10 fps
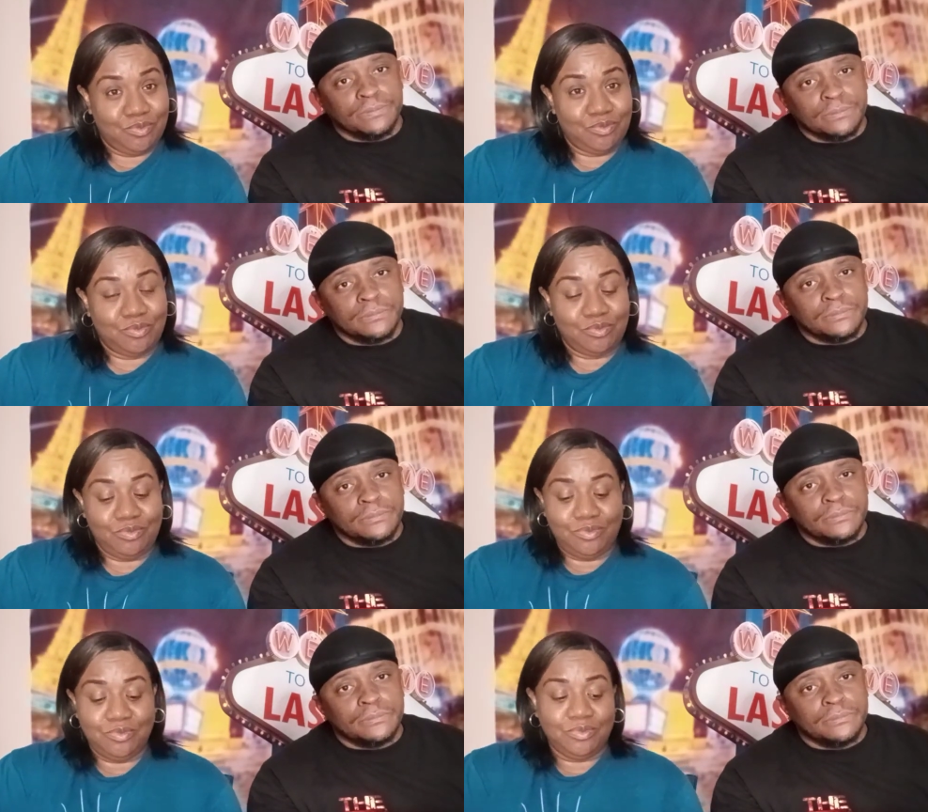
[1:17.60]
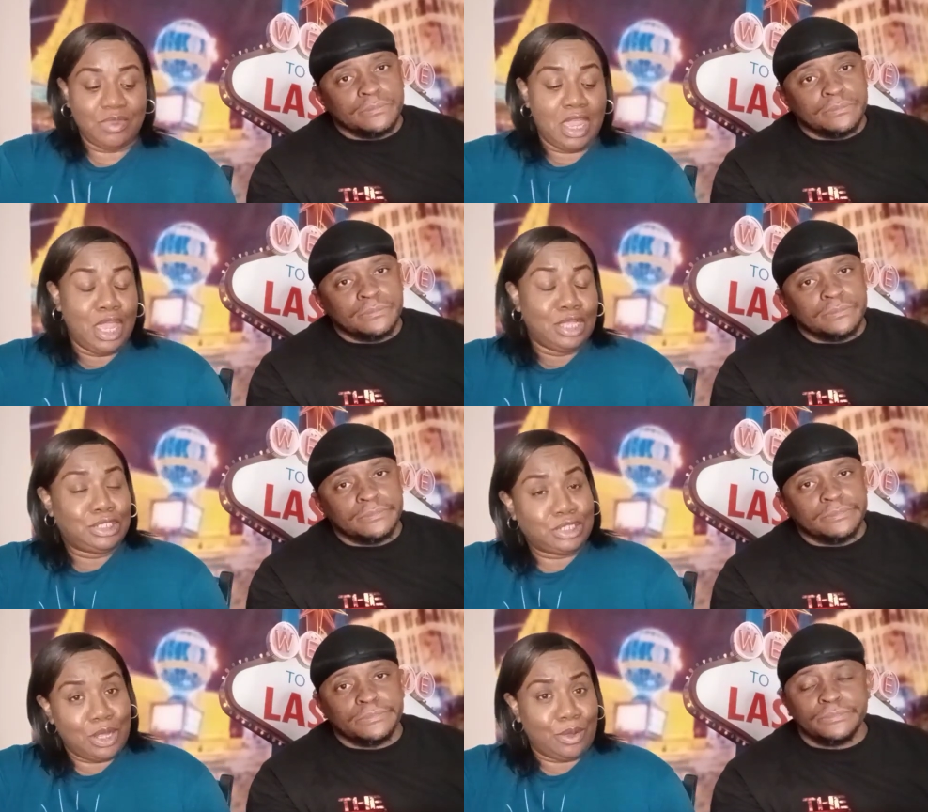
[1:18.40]
Speaker 1: Mm-hmm.
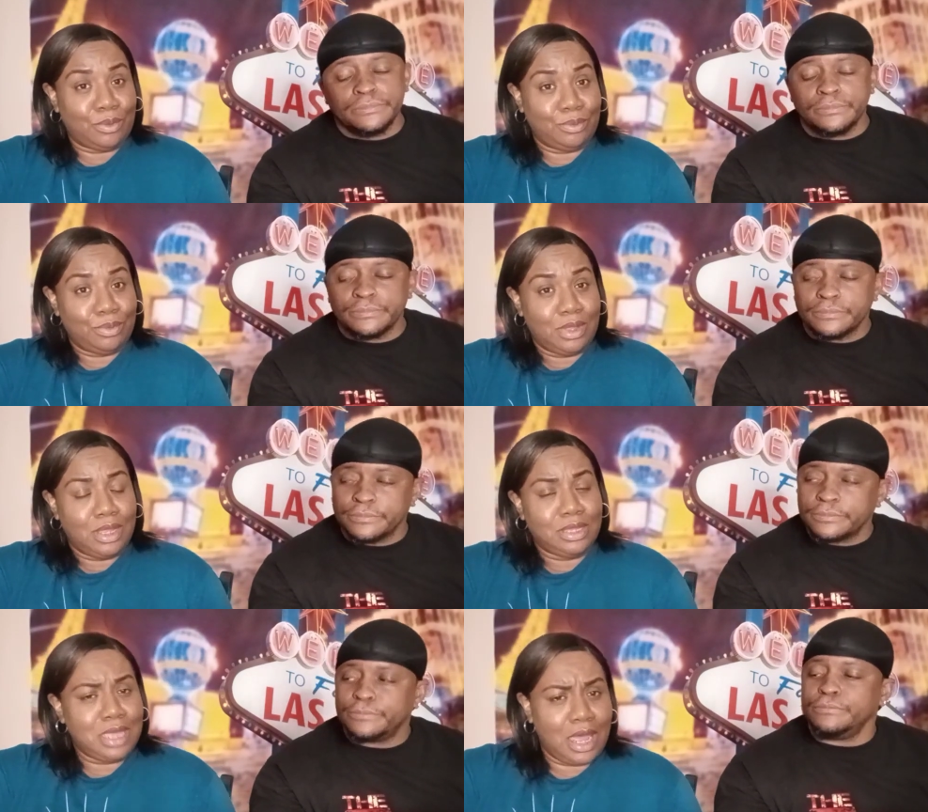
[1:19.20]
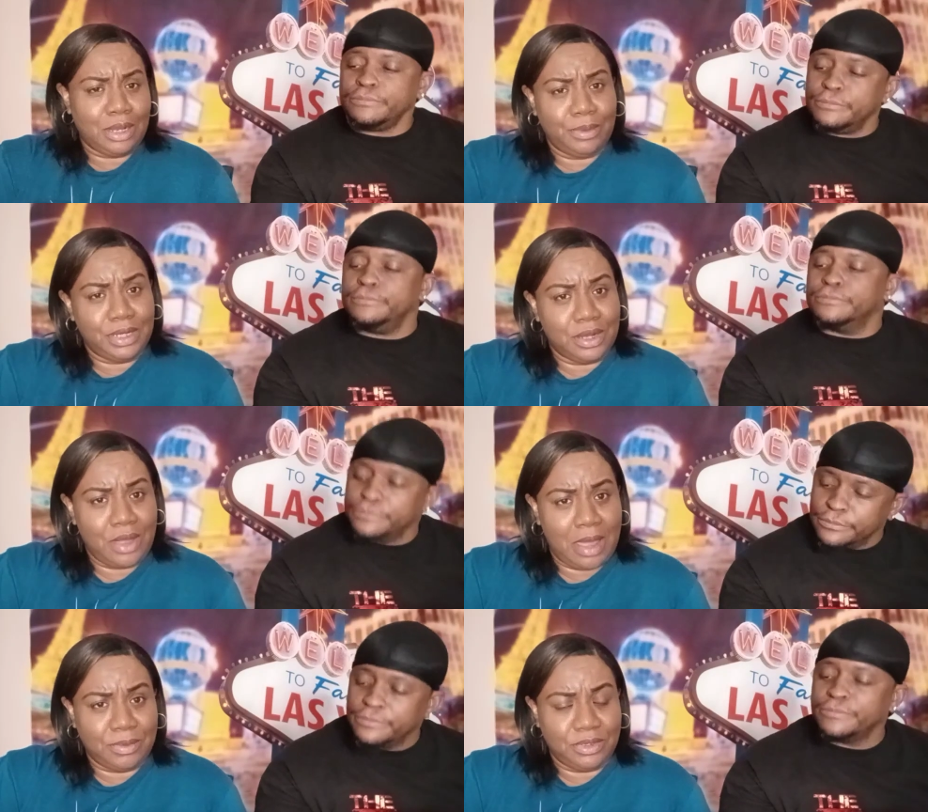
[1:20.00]
So, y'all already
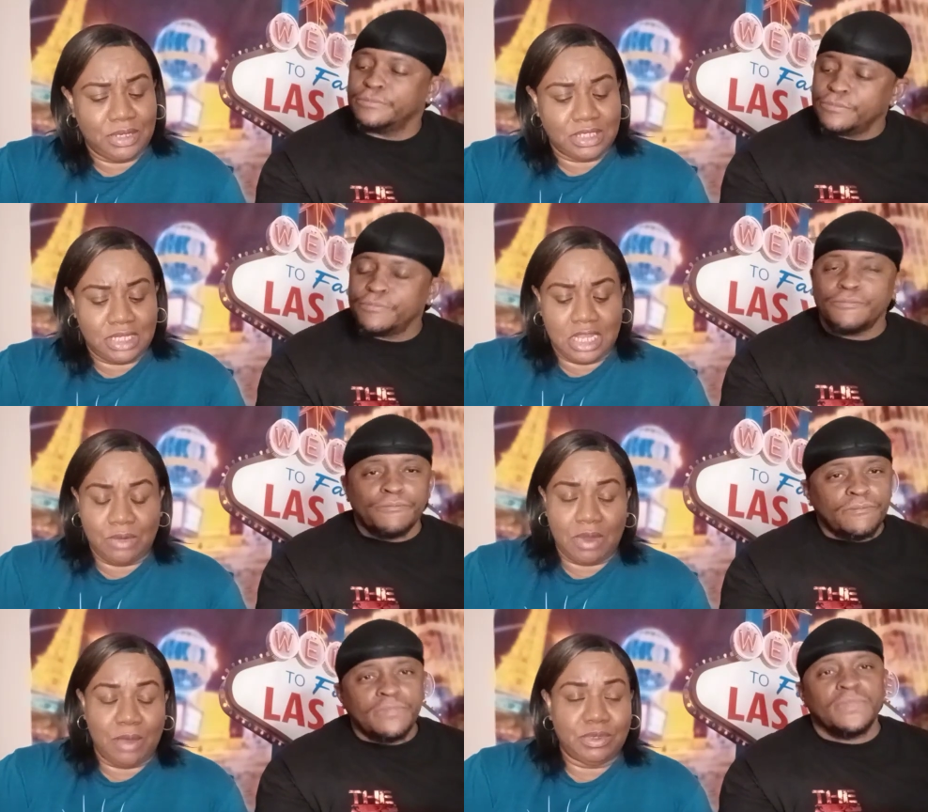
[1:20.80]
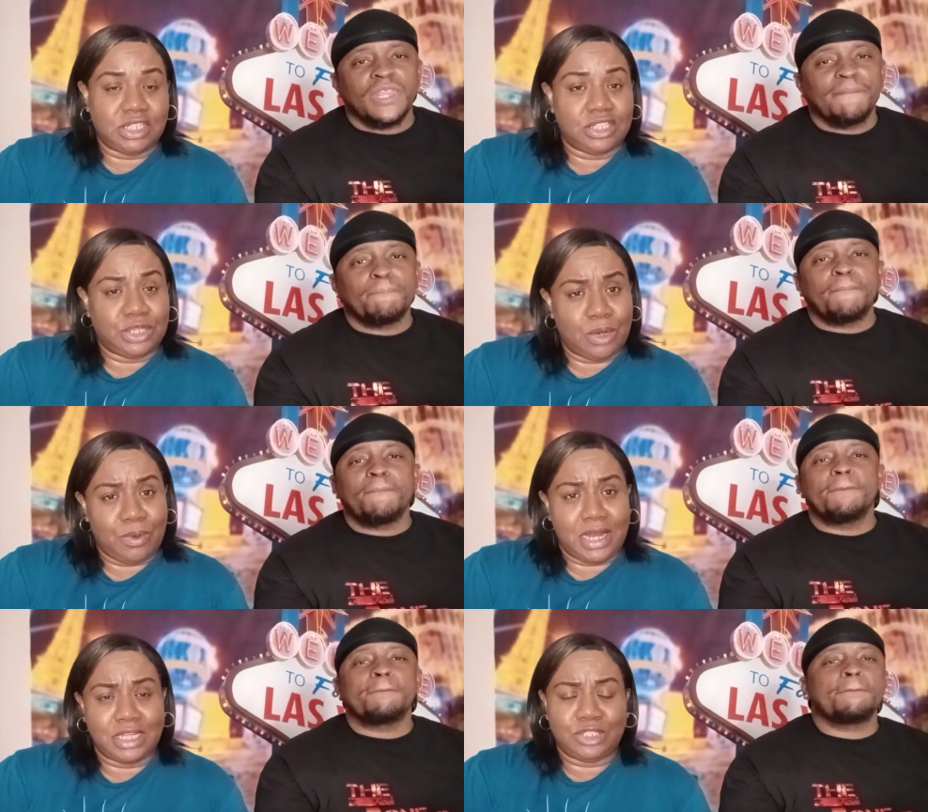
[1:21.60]
know how we do this thing, right? We just
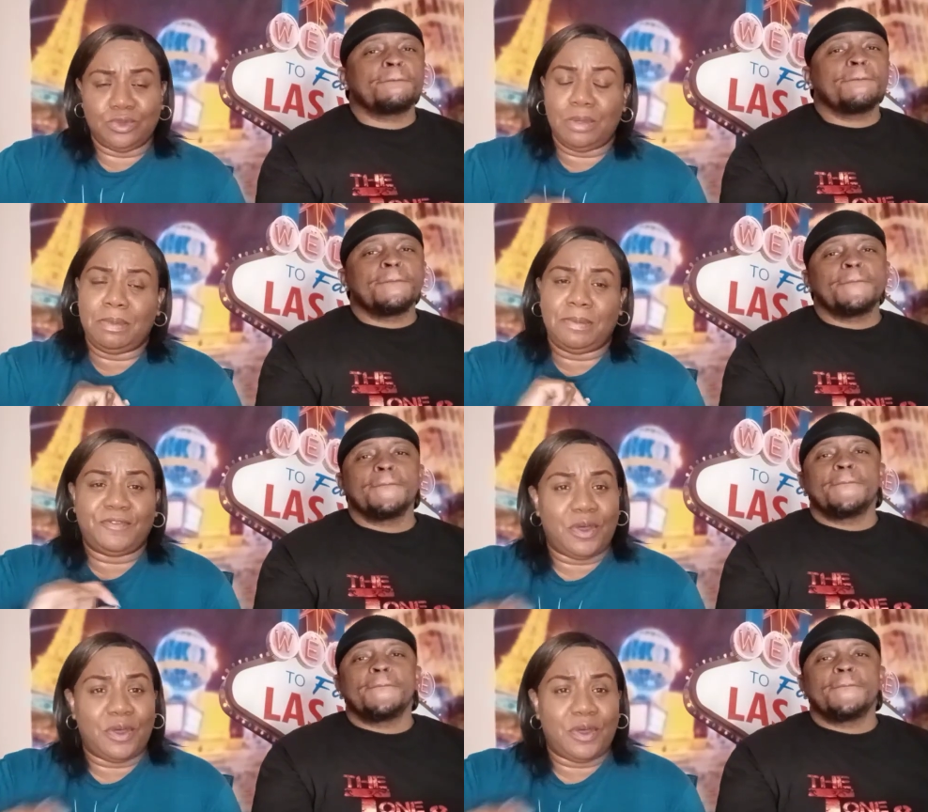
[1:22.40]
jump right into it. But